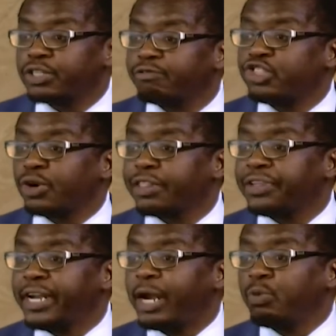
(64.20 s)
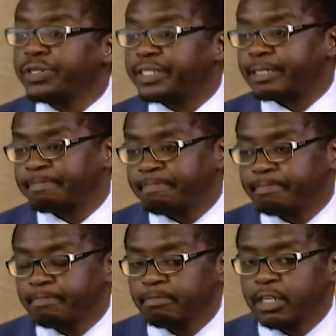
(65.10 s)
of Jonathan Edwards.
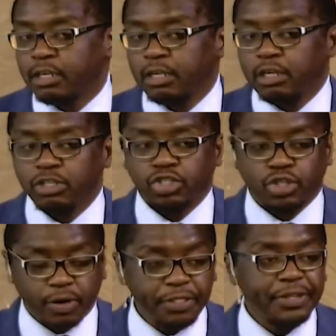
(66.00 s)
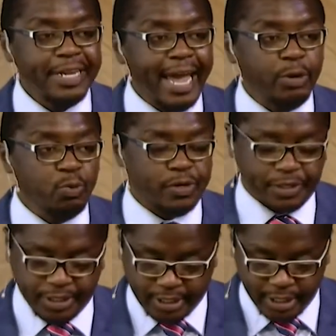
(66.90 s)
Jonathan
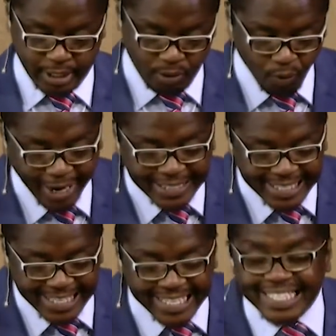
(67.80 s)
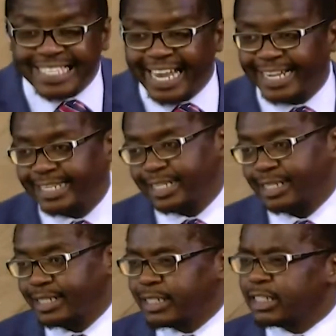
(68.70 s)
Edwards once said,
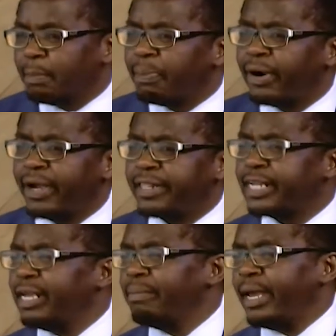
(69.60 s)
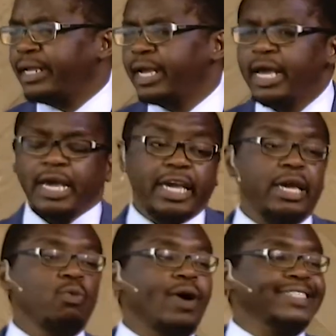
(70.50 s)
this is a prayer that he made.
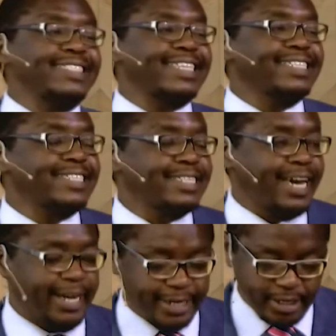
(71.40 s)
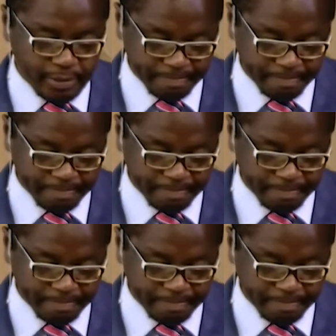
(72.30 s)
He said,